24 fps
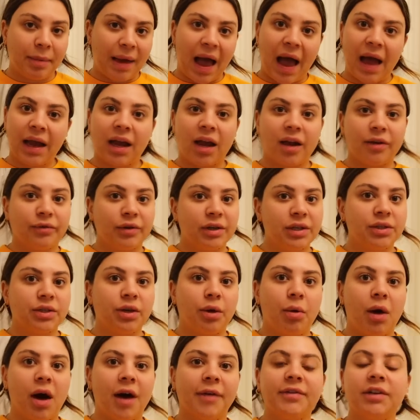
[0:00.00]
back every
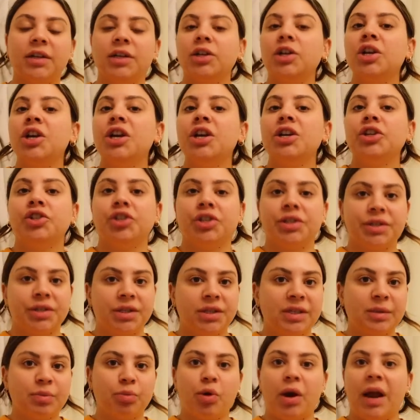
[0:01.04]
so often just to
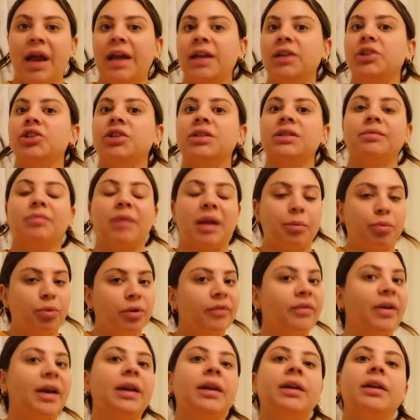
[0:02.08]
spray, just like
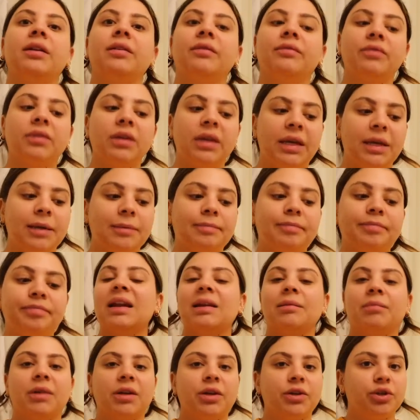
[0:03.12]
preventatively.
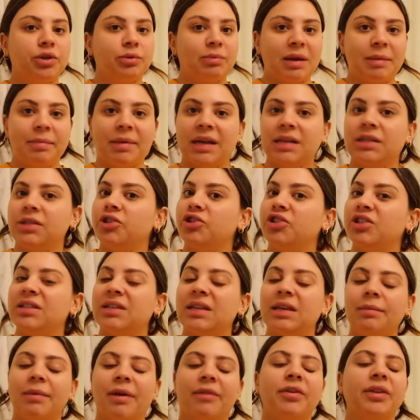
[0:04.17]
I'm going to do my best to just
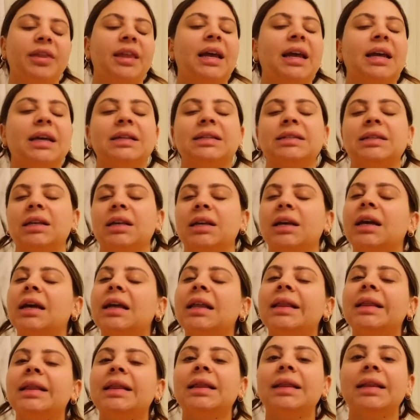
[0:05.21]
keep everything as
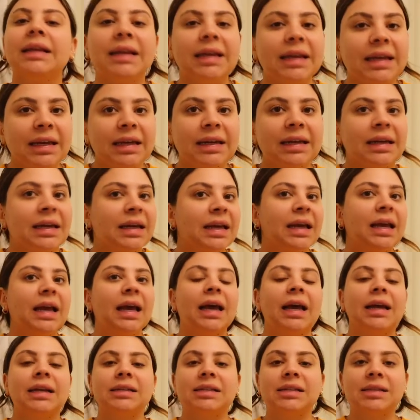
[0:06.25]
clean
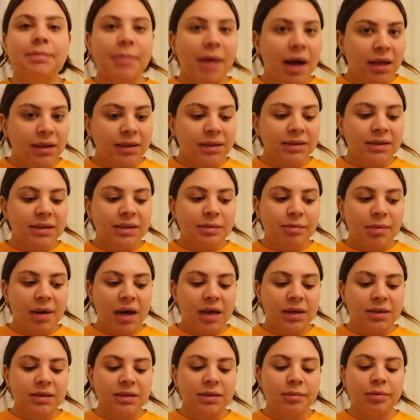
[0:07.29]
and spotless as
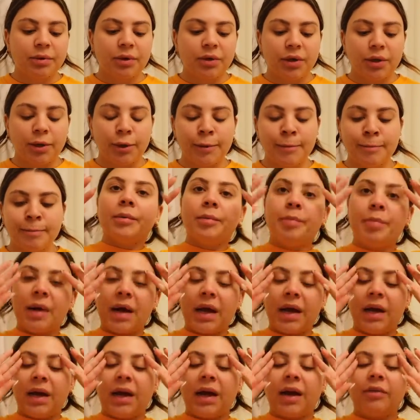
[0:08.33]
possible.
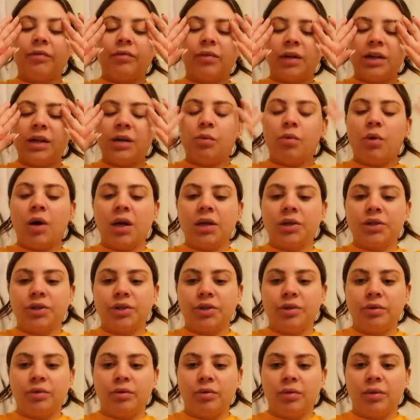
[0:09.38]
But I really want
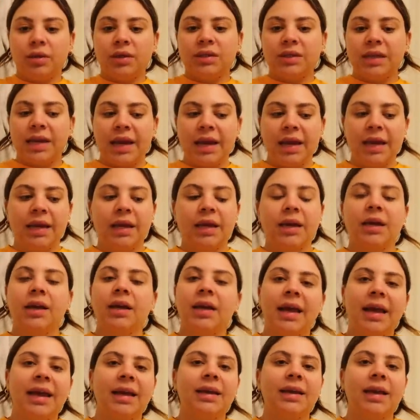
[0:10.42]
to take
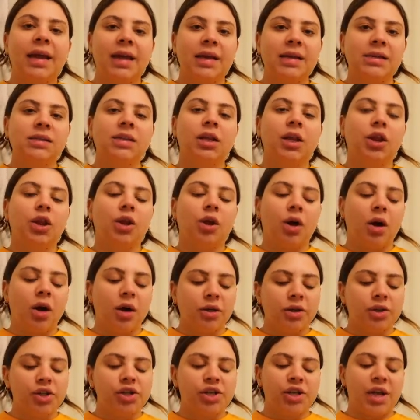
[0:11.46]
a nice
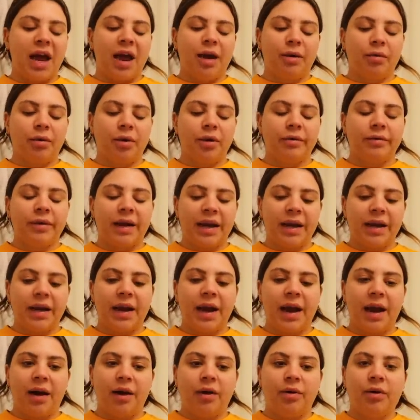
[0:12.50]
long shower right
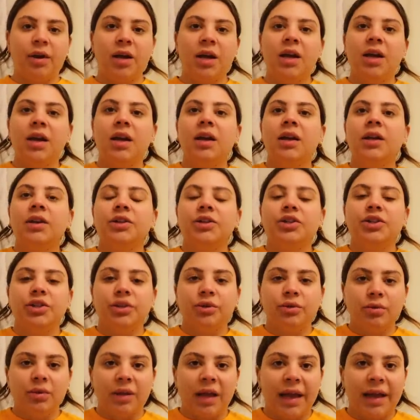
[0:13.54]
now.
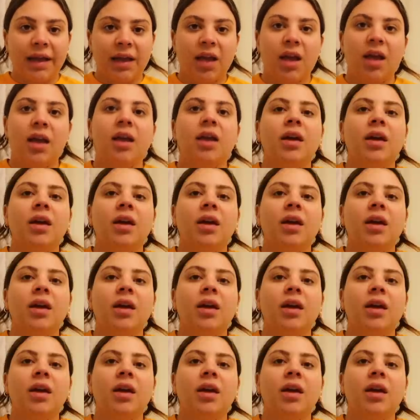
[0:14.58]
Do like